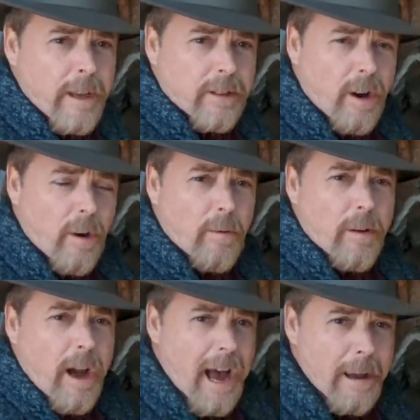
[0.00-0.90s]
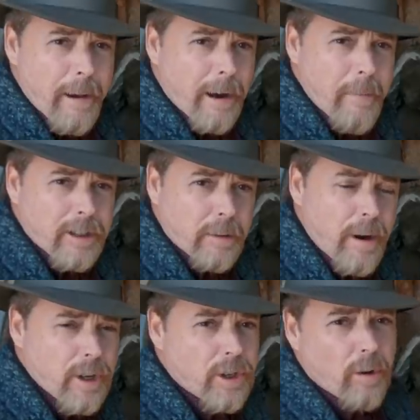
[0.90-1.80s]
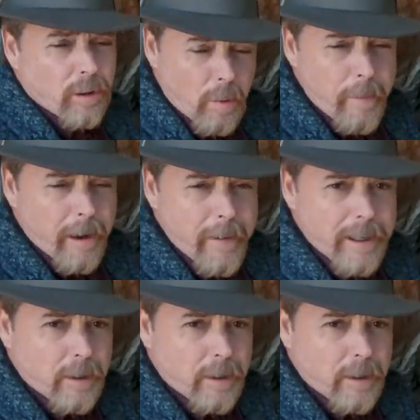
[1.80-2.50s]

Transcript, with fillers: So high barometric pressure or low barometric